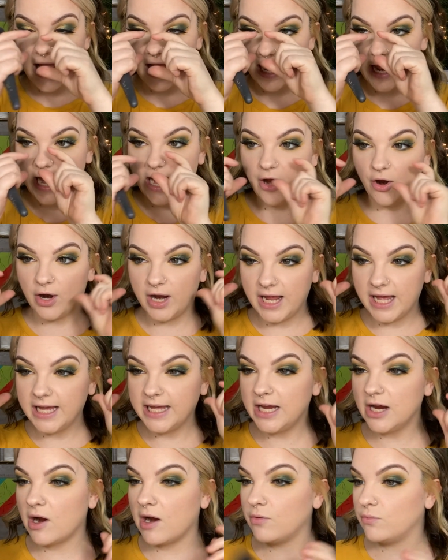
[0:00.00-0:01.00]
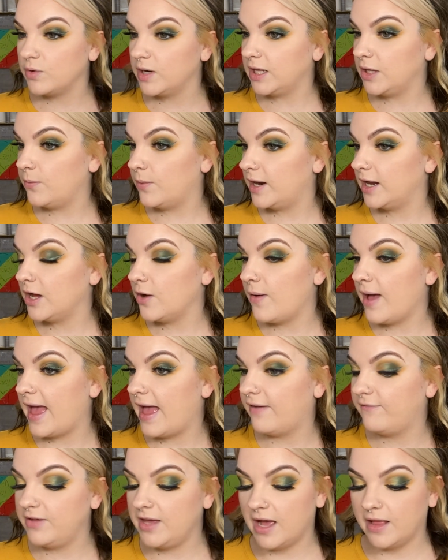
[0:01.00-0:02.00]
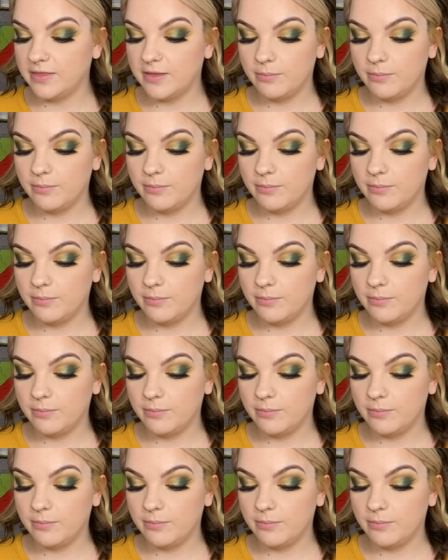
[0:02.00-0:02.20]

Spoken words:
area here. I really want to go heavy on the